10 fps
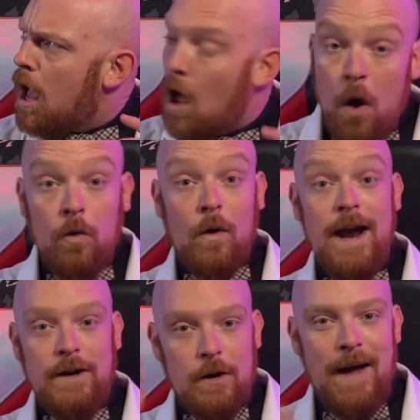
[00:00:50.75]
Oh,
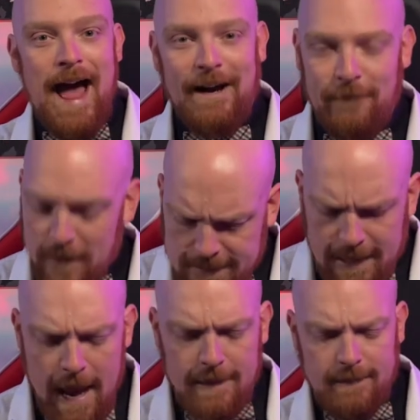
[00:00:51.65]
great, you're back.
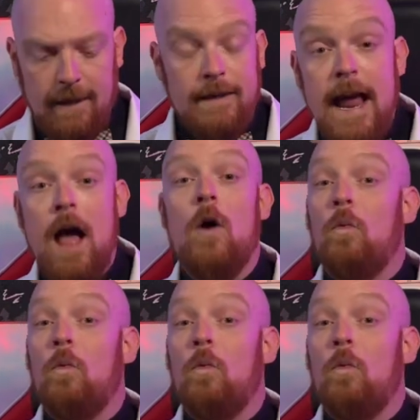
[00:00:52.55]
Fantastic. Now,